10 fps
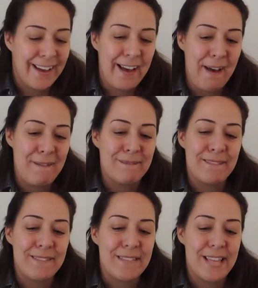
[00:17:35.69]

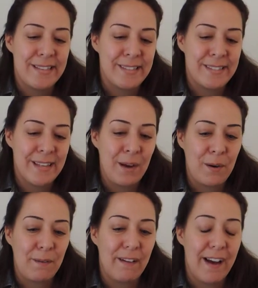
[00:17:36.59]
Um,
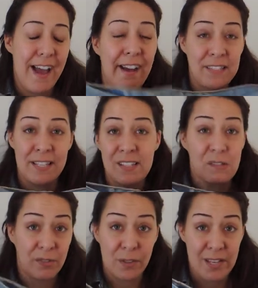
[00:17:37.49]
so I have done
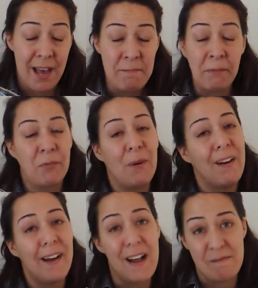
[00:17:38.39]
this full time
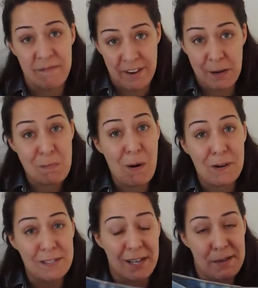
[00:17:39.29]
before. I'm very
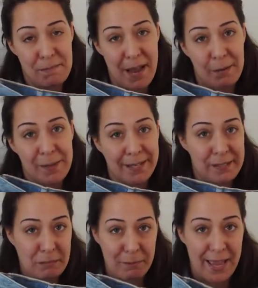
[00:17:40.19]
part-time now
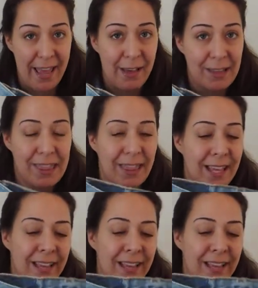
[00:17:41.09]
because of my health.